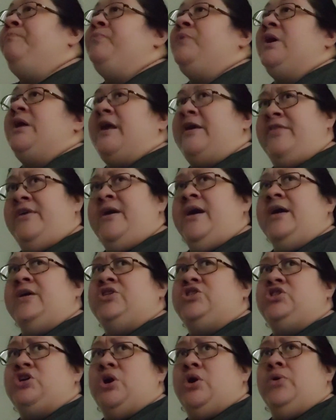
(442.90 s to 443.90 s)
And I think I
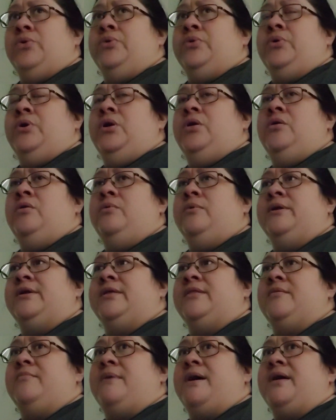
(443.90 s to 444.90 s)
show one
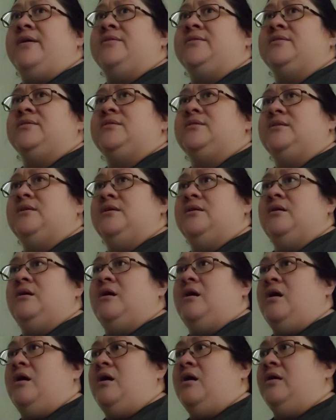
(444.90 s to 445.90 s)
of the masks
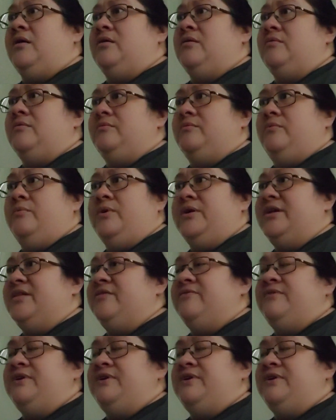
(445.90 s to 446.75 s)
on one of the